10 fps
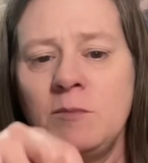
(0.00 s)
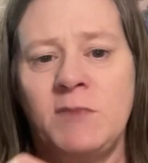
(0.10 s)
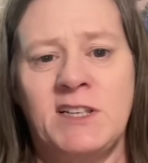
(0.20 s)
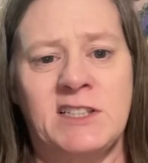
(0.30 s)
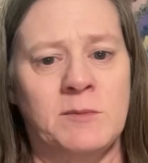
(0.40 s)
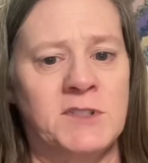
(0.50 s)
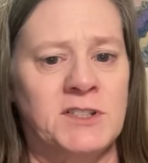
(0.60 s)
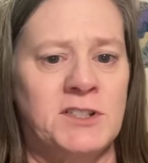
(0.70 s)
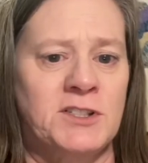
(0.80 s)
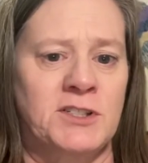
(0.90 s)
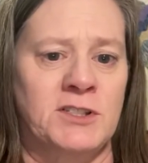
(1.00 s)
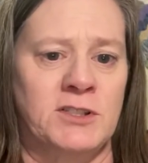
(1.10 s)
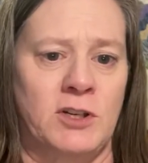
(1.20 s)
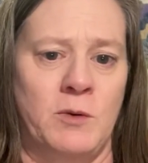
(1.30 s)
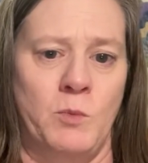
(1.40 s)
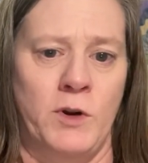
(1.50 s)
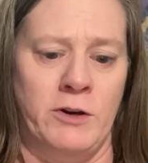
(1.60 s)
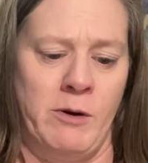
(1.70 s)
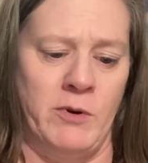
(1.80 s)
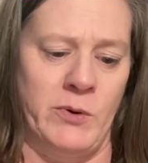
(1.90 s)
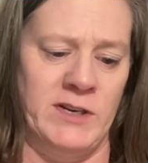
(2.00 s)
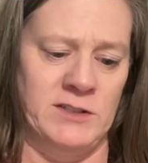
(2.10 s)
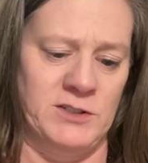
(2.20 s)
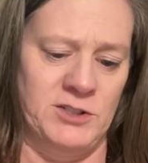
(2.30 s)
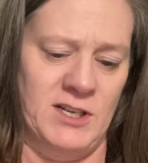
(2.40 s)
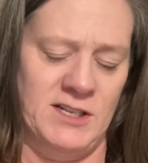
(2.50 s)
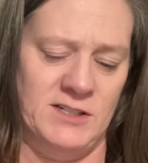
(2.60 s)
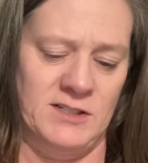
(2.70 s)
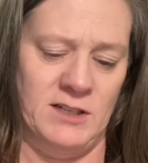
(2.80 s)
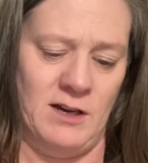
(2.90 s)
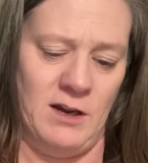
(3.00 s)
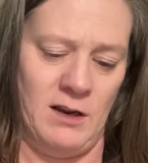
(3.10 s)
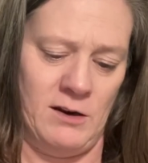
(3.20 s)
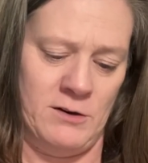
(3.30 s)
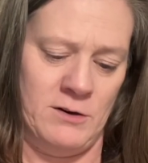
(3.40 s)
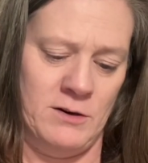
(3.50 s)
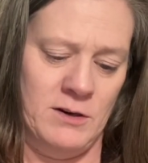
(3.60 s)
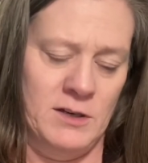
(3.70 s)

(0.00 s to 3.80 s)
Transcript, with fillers: make some decisions on where I'm going to change the color,